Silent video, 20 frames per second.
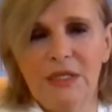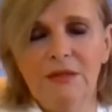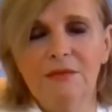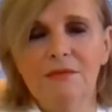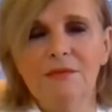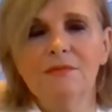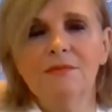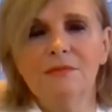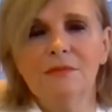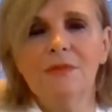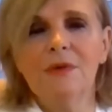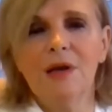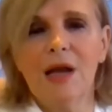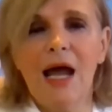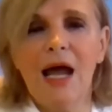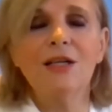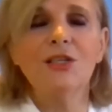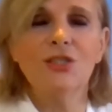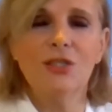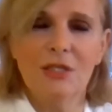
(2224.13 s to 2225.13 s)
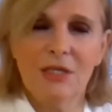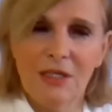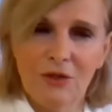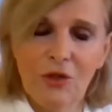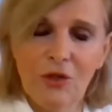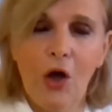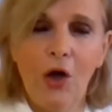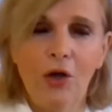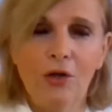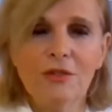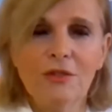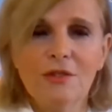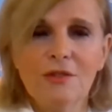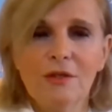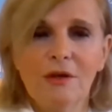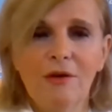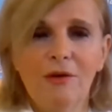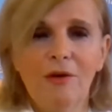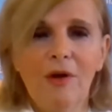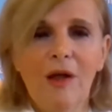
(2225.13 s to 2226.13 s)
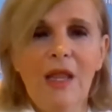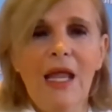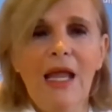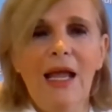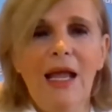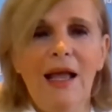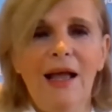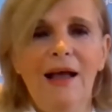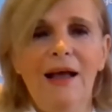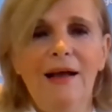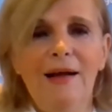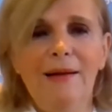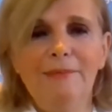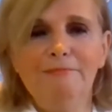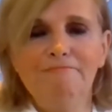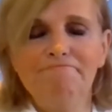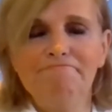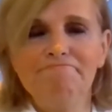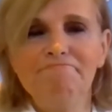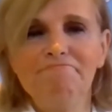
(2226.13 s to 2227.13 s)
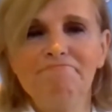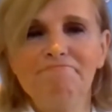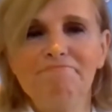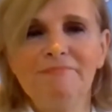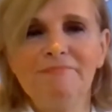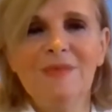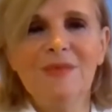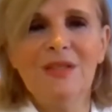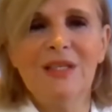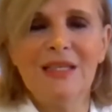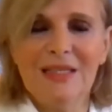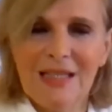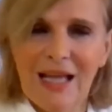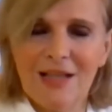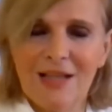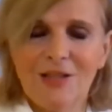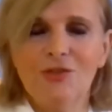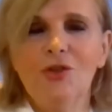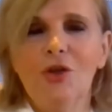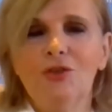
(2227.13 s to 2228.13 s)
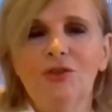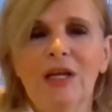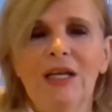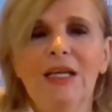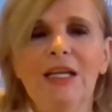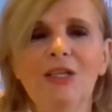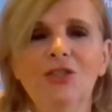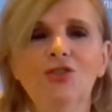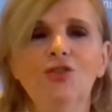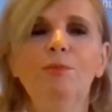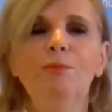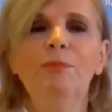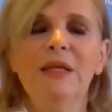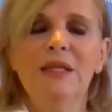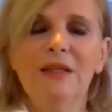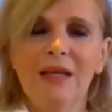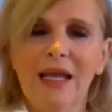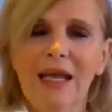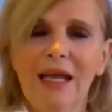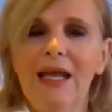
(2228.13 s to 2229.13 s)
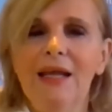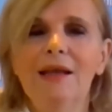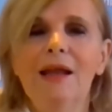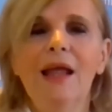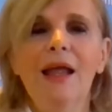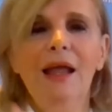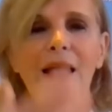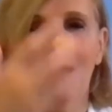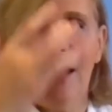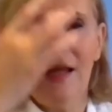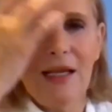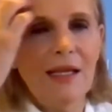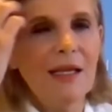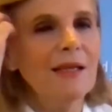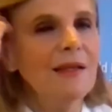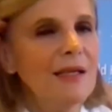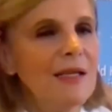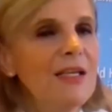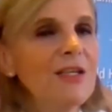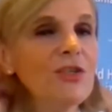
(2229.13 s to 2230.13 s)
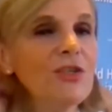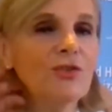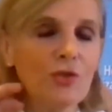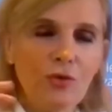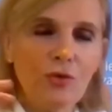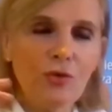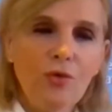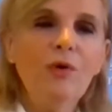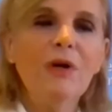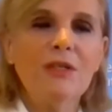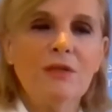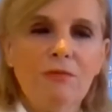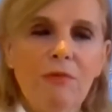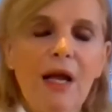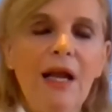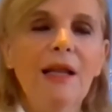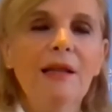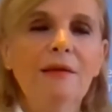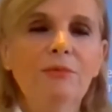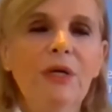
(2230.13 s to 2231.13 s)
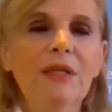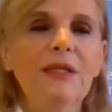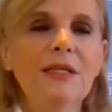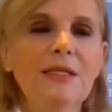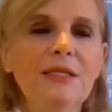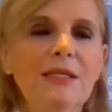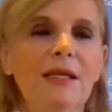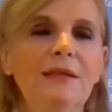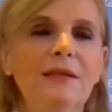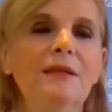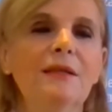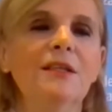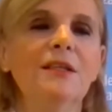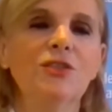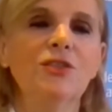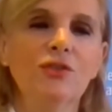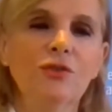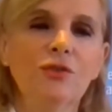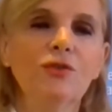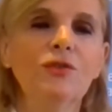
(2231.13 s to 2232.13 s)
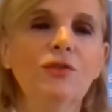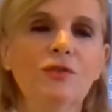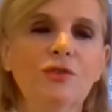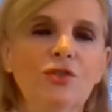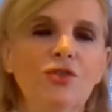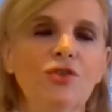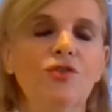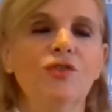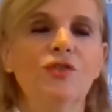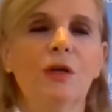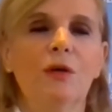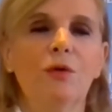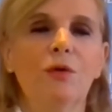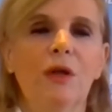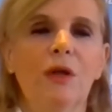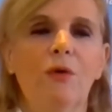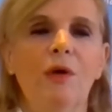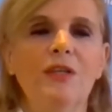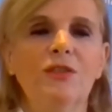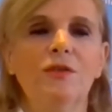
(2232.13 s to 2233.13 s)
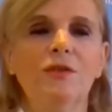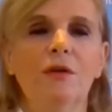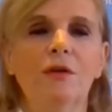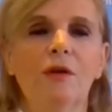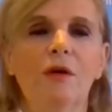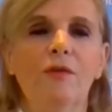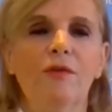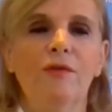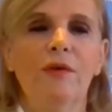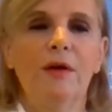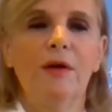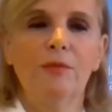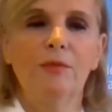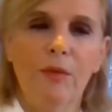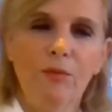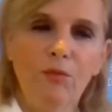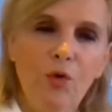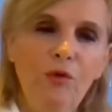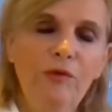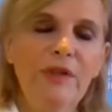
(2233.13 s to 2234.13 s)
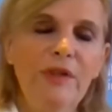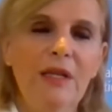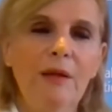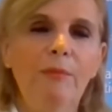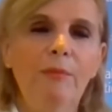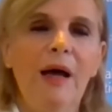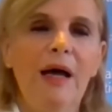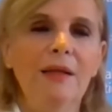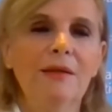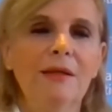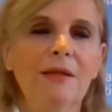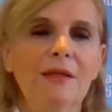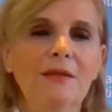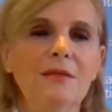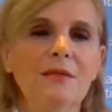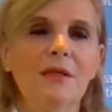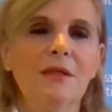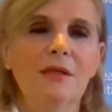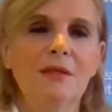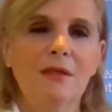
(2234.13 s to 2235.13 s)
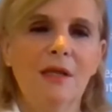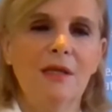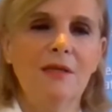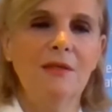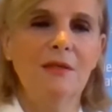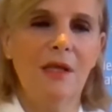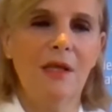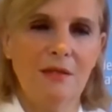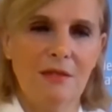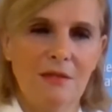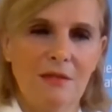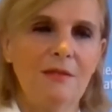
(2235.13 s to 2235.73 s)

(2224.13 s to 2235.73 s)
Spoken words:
been largely done. So that's not an issue. But again, it is true as well when they say that it's not just the question of removing the patents is